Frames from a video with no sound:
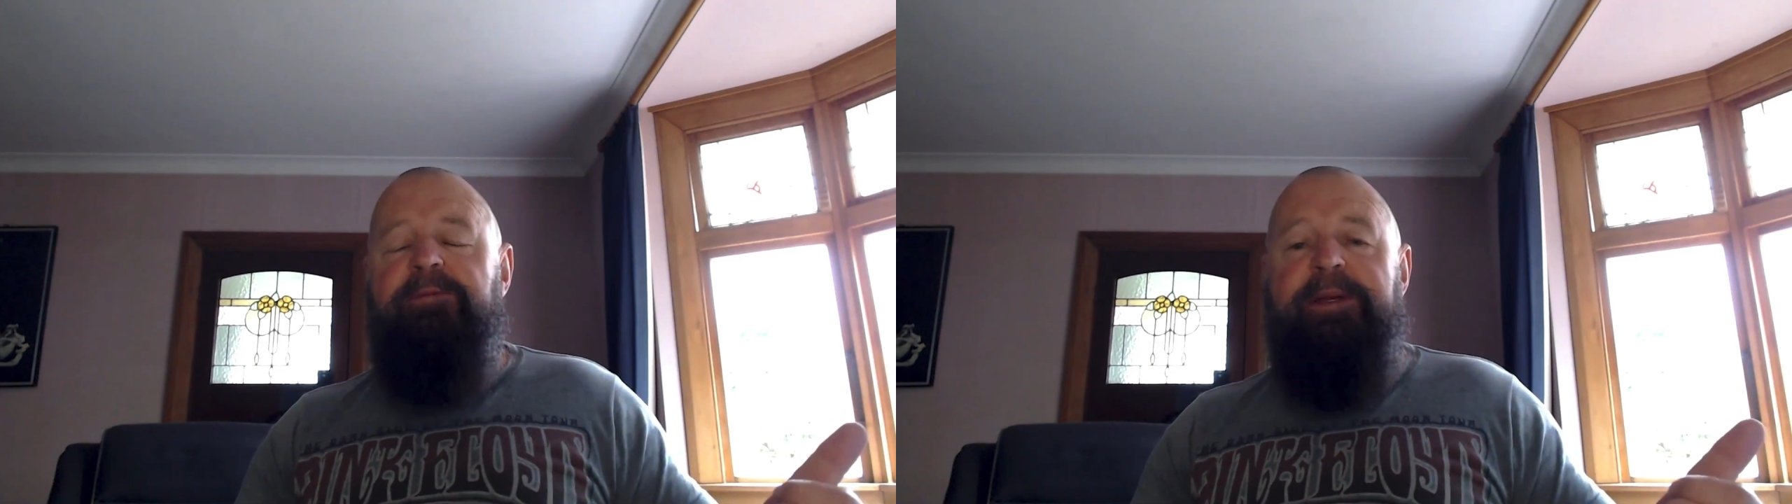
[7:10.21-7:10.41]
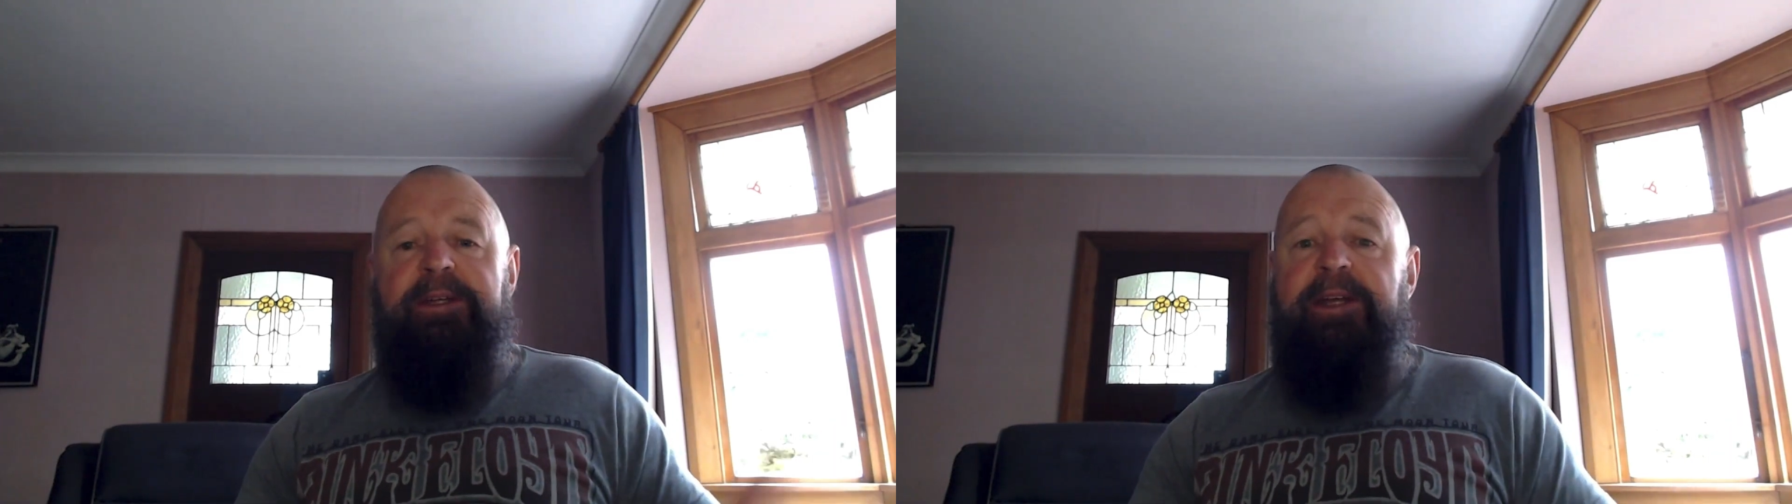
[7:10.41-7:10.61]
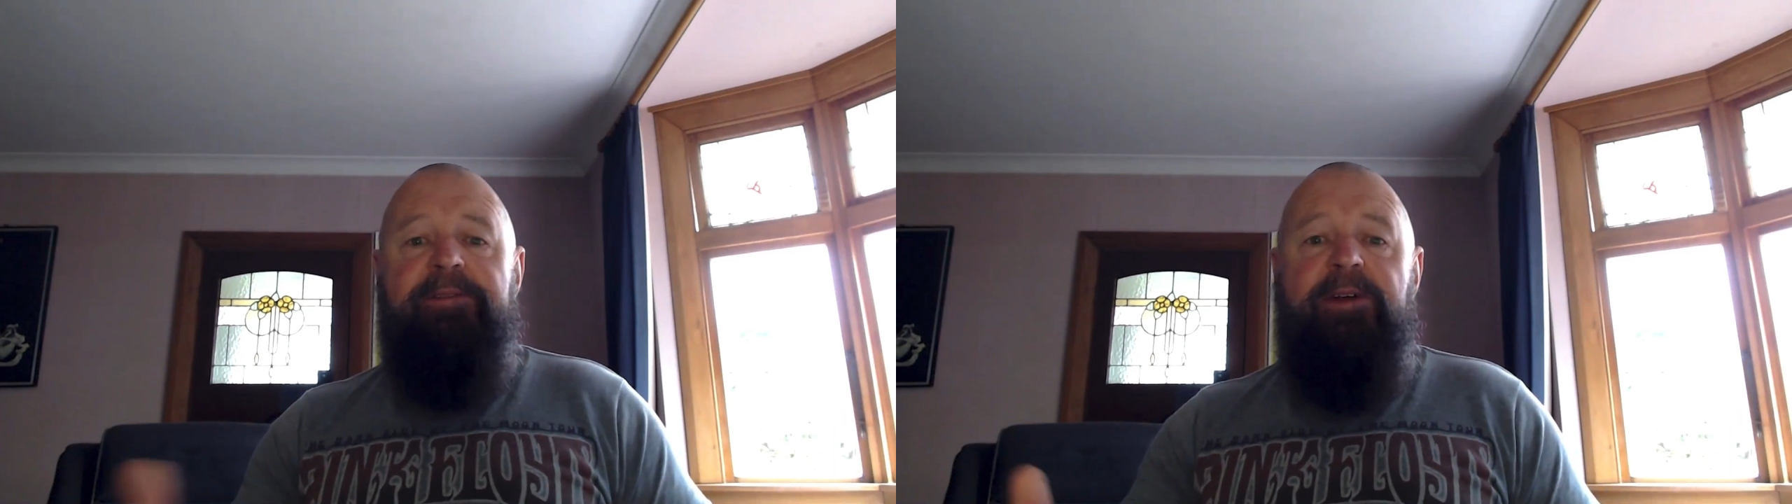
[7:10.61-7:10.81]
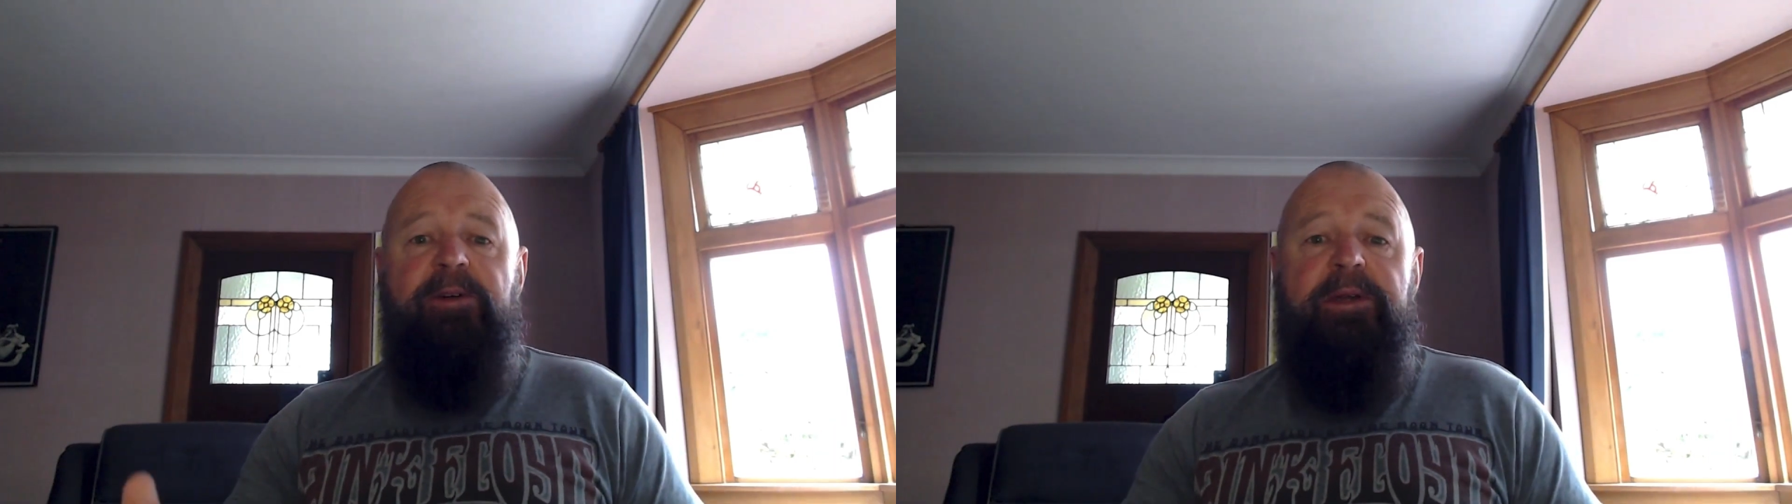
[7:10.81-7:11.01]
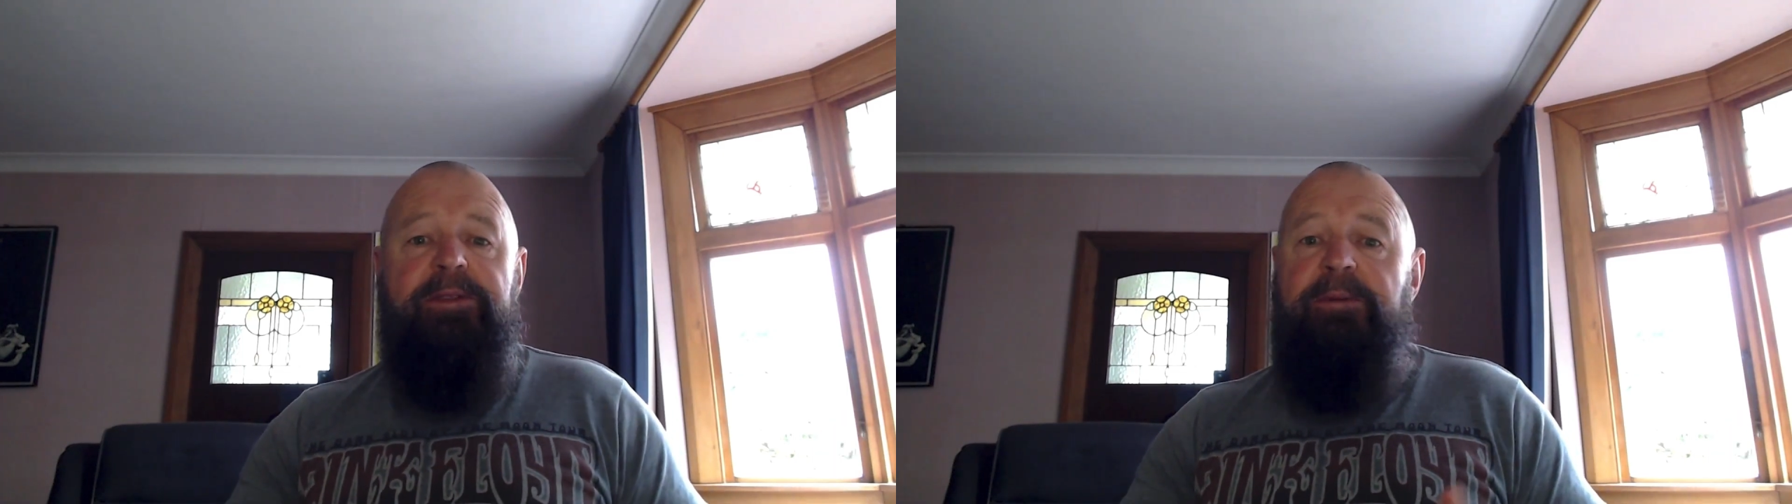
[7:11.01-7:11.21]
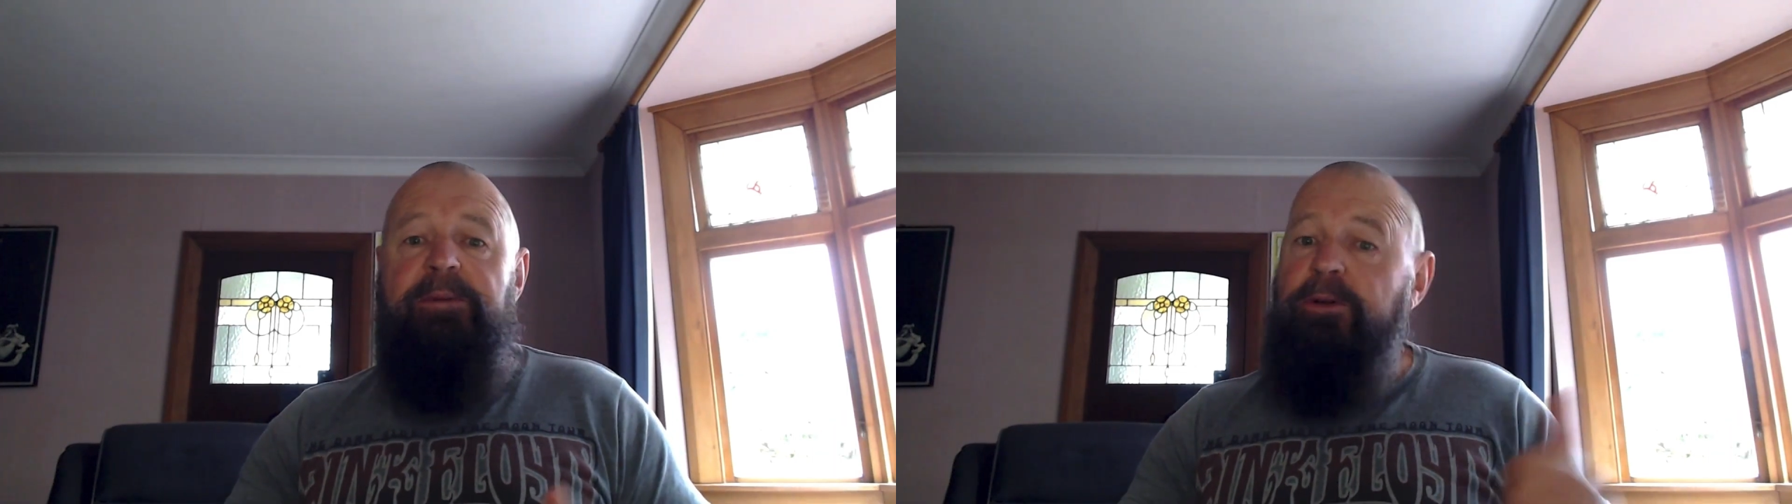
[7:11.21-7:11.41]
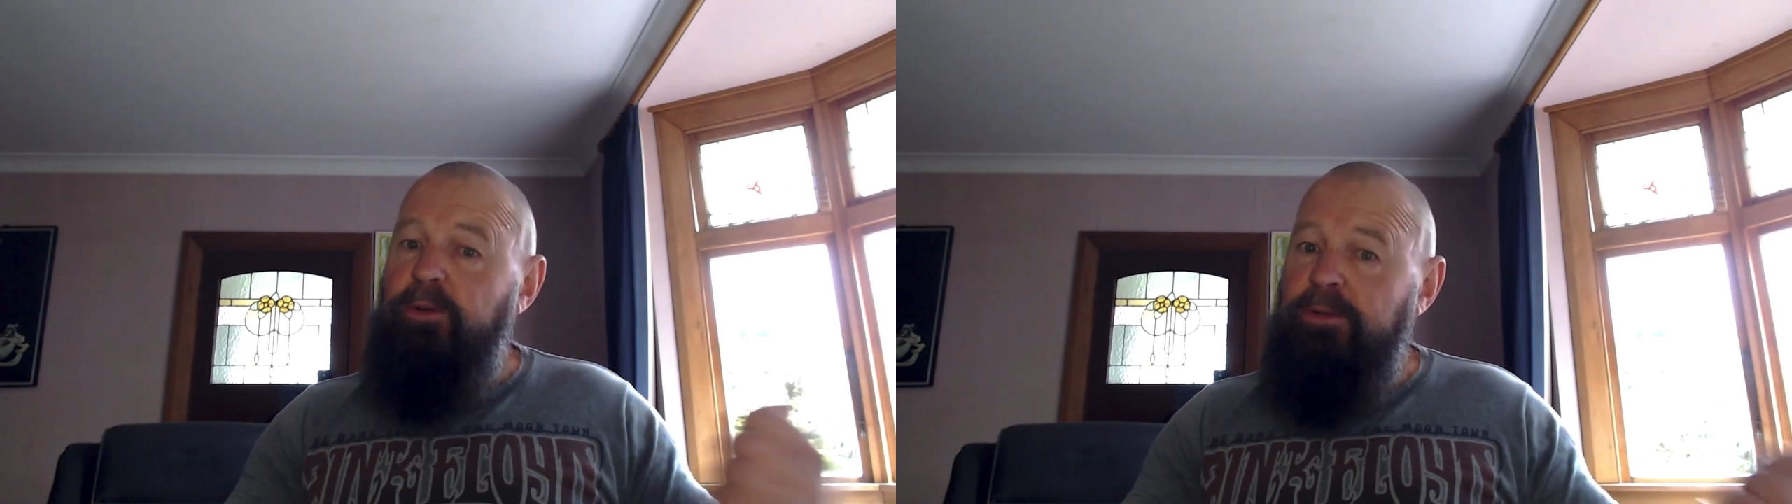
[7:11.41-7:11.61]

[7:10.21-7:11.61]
been tinkering with in Module